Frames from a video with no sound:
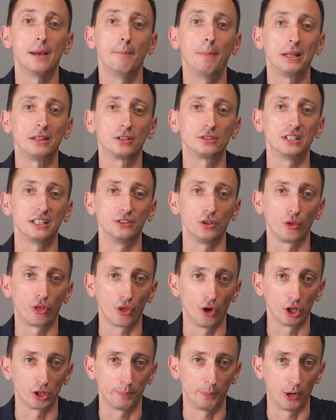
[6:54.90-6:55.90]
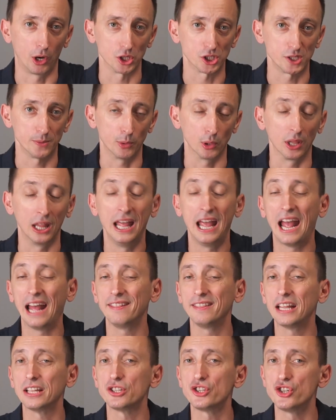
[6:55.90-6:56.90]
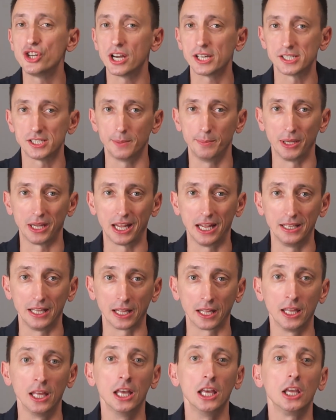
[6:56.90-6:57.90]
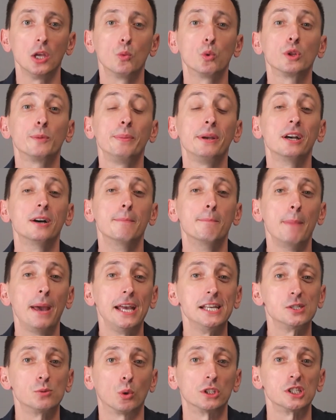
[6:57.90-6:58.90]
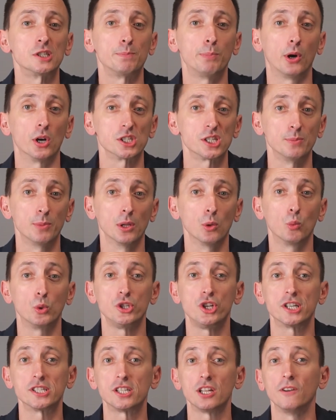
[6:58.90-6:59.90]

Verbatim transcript: better than you thought possible. And that's just the beginning. You would be amazed what is possible with just